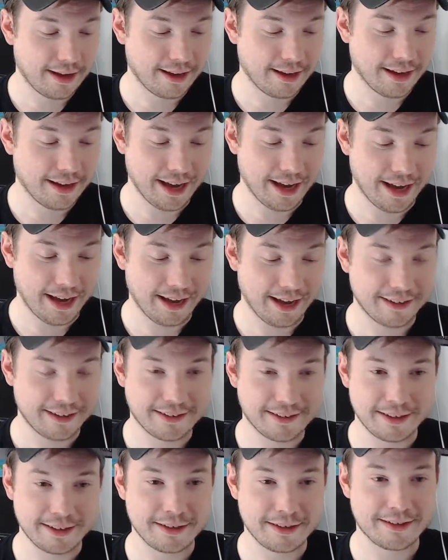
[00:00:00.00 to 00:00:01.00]
Yeah,
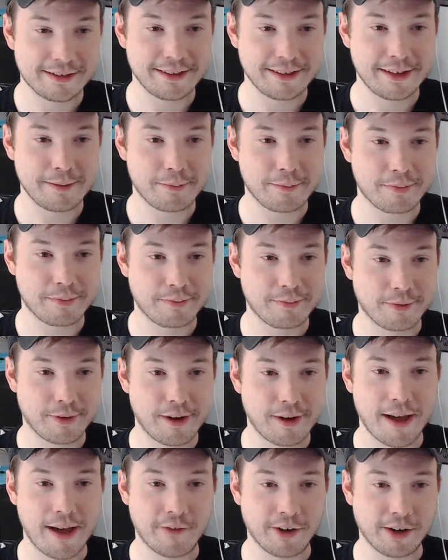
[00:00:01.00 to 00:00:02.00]
sleep
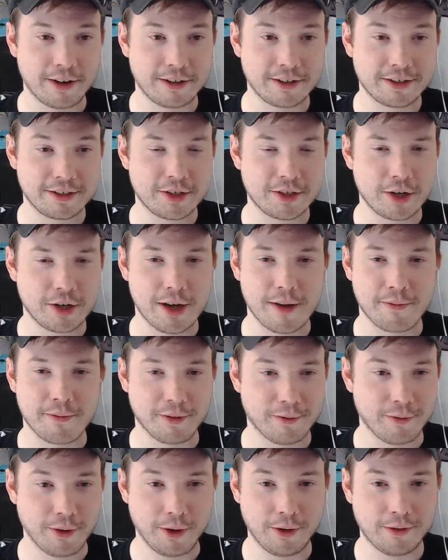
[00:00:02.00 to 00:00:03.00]
forever. Just turn off
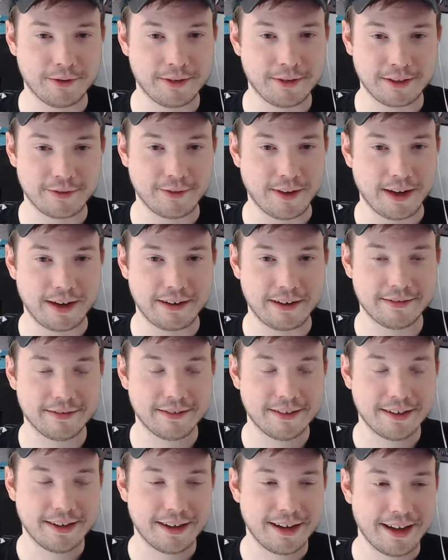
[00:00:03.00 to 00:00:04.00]
your phone. It's fine.
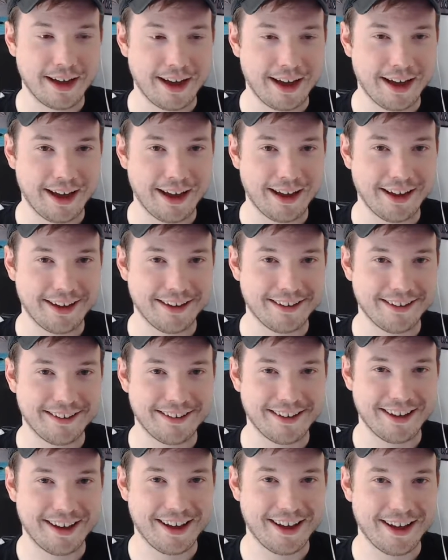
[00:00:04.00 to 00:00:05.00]
And
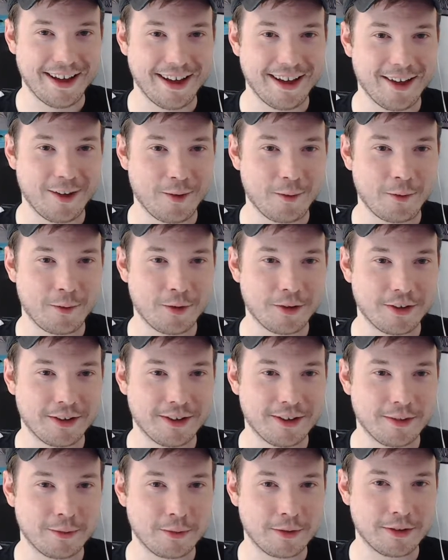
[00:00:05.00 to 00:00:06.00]

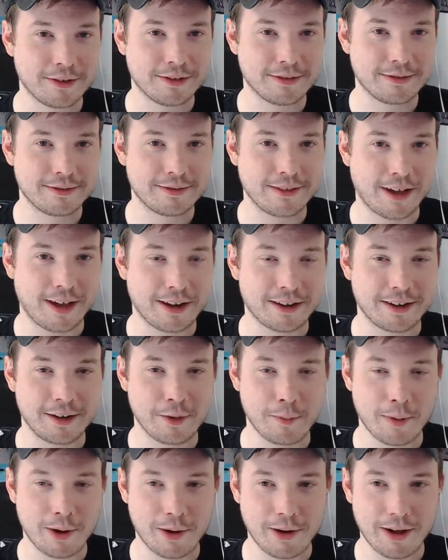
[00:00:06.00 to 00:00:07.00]
we'll talk to you
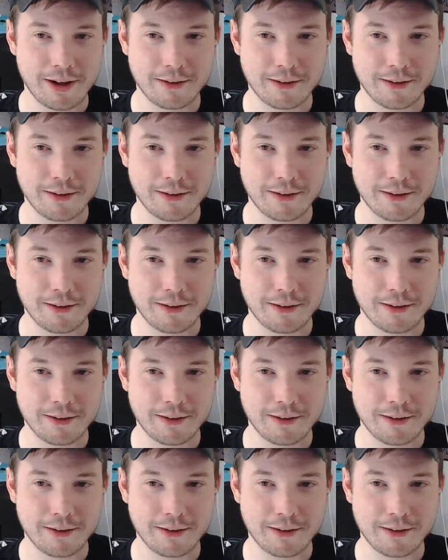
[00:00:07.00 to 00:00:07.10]
tomorrow night.